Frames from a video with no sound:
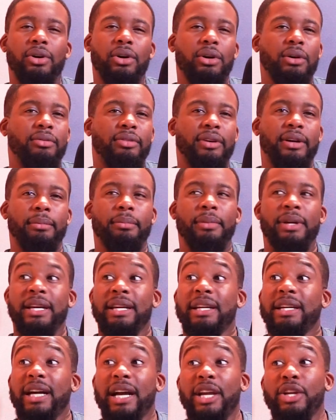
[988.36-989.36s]
if they're fam. blaring
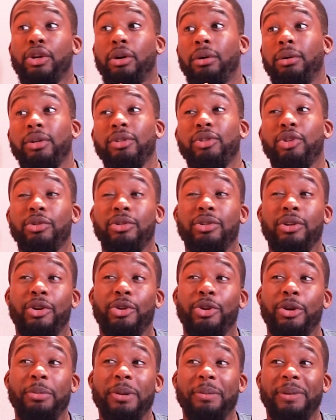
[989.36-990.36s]
it. And you know what used to
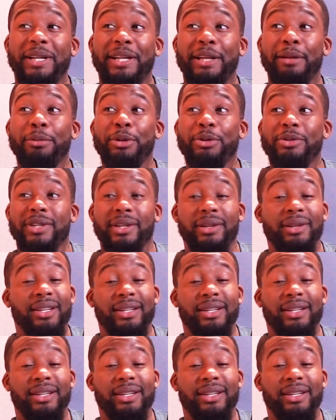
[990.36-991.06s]
annoy me about their music?